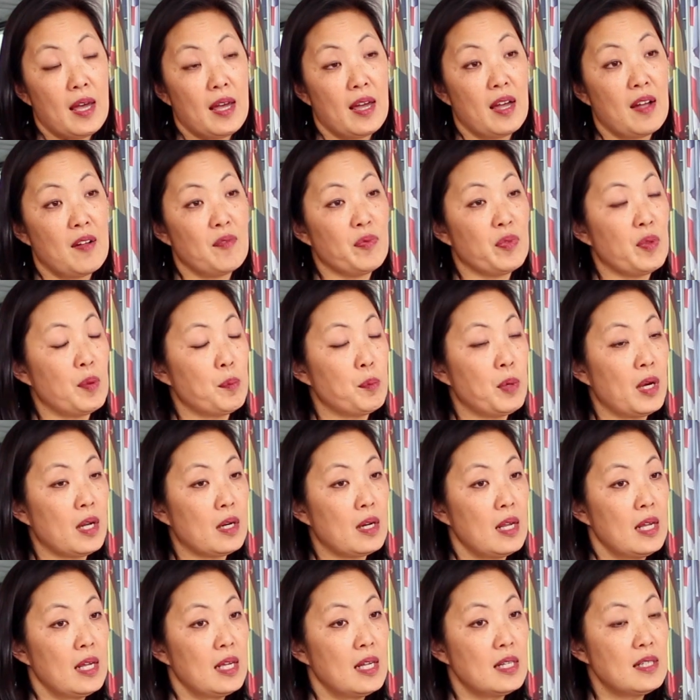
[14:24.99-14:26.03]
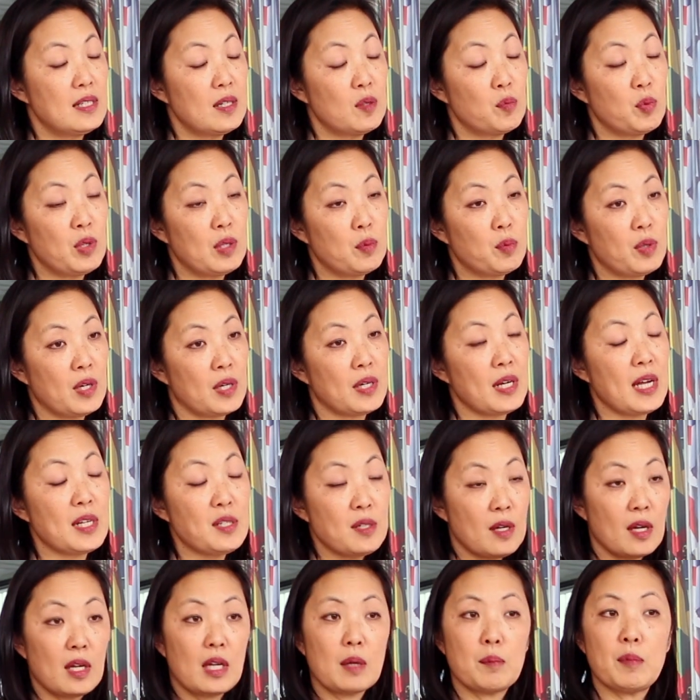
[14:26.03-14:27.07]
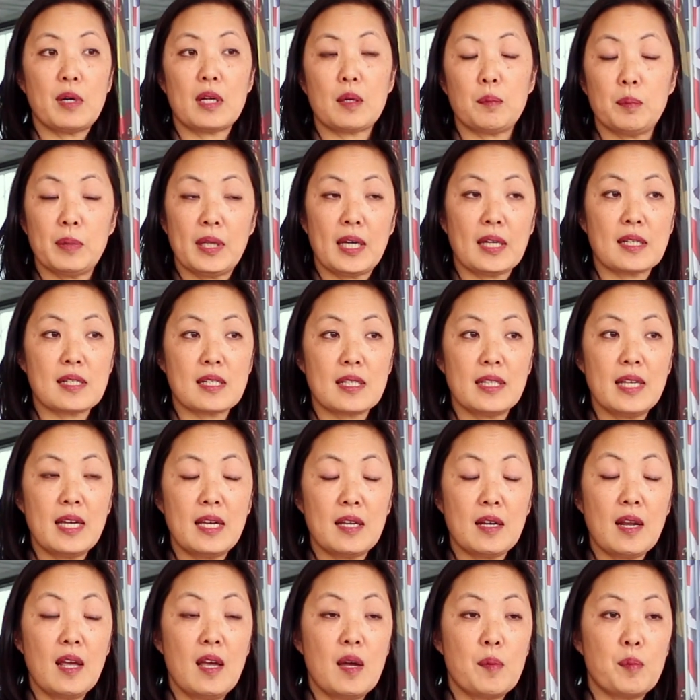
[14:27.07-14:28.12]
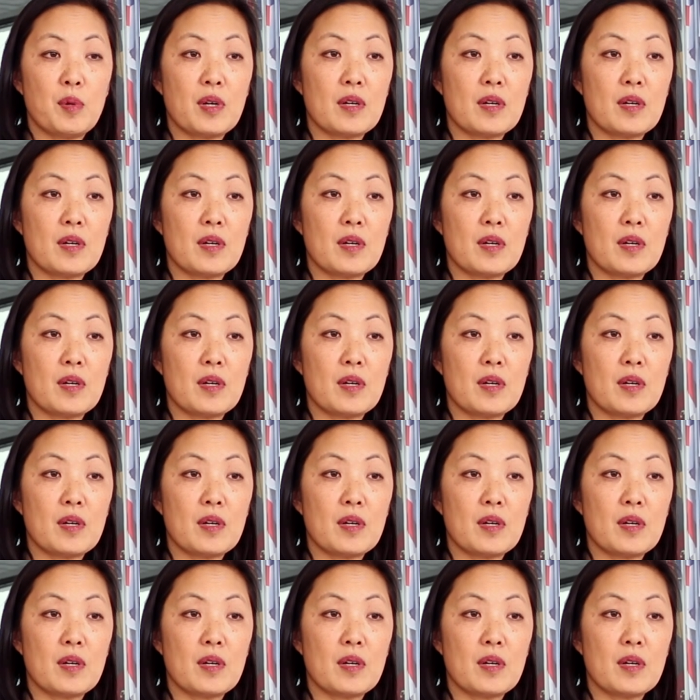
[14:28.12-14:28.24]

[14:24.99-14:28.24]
but indeed we are not talking about a blank slate,